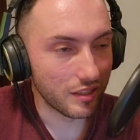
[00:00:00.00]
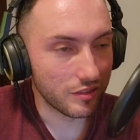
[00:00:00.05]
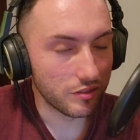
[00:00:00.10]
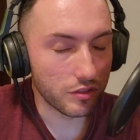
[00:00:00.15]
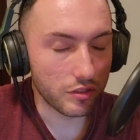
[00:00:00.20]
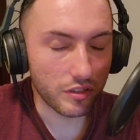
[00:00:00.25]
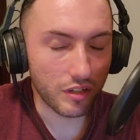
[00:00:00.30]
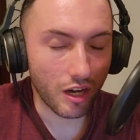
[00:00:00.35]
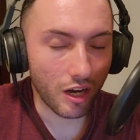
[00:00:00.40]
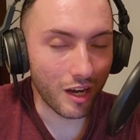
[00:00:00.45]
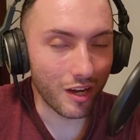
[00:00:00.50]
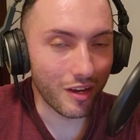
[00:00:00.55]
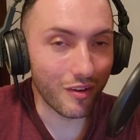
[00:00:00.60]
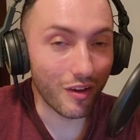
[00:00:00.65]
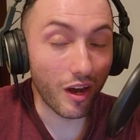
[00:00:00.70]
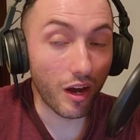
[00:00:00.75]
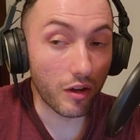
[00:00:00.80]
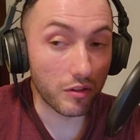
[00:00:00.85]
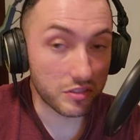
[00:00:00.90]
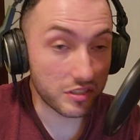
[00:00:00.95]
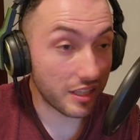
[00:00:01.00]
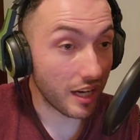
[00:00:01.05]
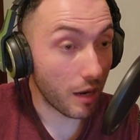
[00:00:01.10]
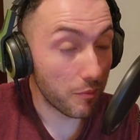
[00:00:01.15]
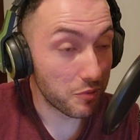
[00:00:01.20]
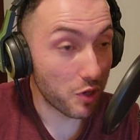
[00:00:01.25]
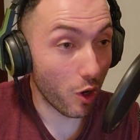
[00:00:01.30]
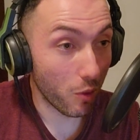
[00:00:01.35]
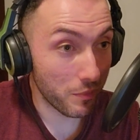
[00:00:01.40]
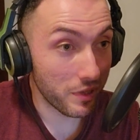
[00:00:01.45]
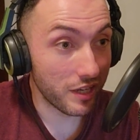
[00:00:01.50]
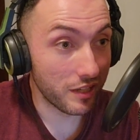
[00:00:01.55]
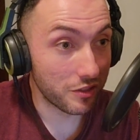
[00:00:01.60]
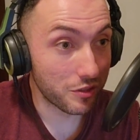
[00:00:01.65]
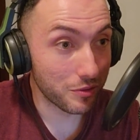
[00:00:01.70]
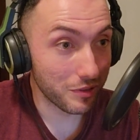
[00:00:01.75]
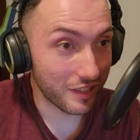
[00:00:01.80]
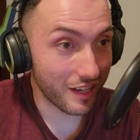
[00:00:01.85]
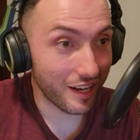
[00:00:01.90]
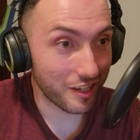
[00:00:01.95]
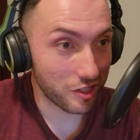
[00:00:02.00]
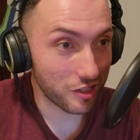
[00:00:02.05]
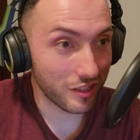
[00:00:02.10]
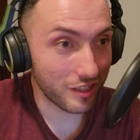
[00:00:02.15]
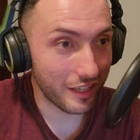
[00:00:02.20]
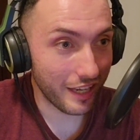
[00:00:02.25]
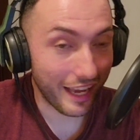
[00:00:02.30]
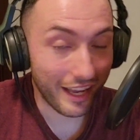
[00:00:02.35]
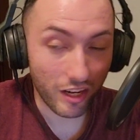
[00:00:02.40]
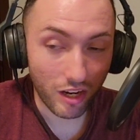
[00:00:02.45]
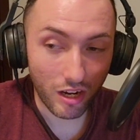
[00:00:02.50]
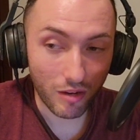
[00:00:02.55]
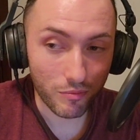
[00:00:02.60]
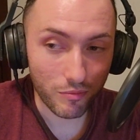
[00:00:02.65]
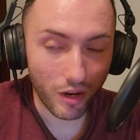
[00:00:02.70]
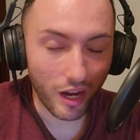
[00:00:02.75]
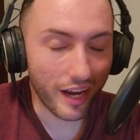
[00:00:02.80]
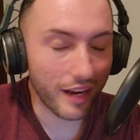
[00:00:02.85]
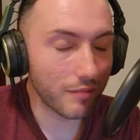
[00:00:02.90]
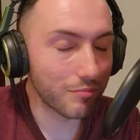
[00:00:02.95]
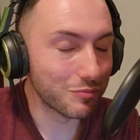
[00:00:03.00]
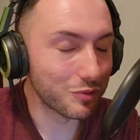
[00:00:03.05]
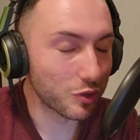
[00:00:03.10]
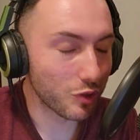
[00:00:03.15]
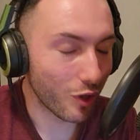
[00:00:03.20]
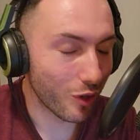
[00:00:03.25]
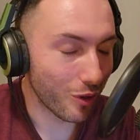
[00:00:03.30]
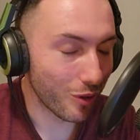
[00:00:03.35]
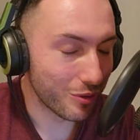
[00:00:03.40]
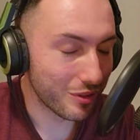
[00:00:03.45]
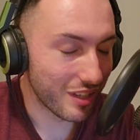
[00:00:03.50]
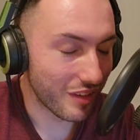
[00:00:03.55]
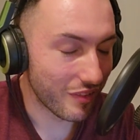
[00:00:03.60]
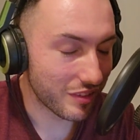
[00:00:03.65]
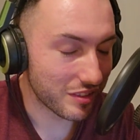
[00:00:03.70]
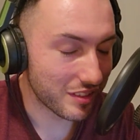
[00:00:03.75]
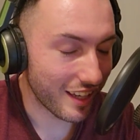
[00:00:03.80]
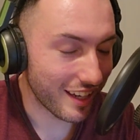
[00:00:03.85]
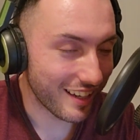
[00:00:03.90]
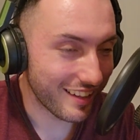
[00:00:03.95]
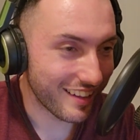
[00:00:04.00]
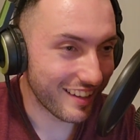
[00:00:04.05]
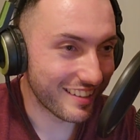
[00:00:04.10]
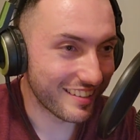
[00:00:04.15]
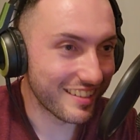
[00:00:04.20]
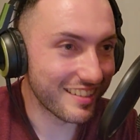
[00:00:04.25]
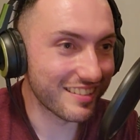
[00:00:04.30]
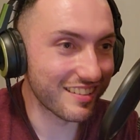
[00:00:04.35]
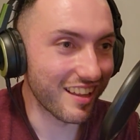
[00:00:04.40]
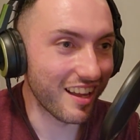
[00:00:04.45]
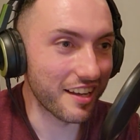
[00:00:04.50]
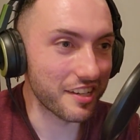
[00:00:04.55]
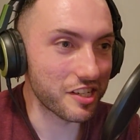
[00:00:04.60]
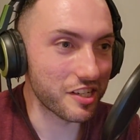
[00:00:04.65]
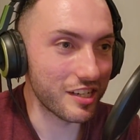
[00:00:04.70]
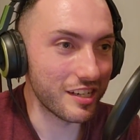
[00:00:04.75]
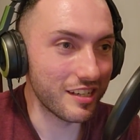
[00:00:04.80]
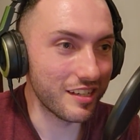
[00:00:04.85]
Dude, Scump got me into it actually, and I'm so devastated that it's his last year.